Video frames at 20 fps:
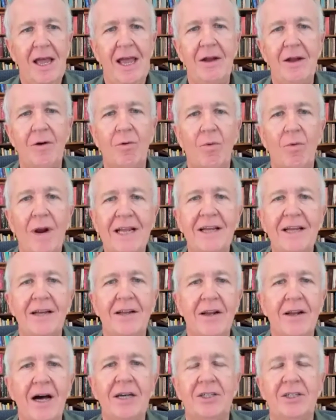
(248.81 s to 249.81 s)
and
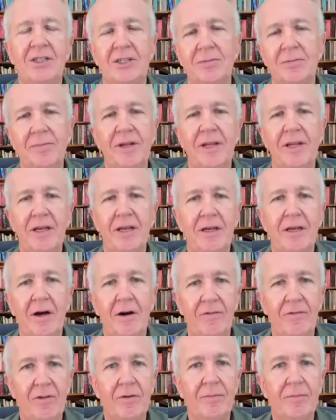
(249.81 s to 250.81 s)
recognize as many
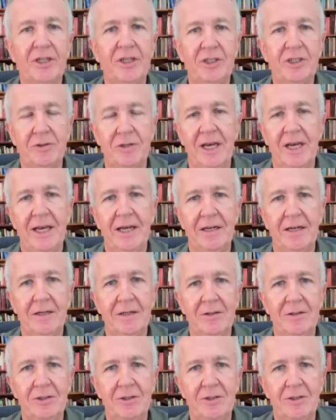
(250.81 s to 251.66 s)
of them as you can.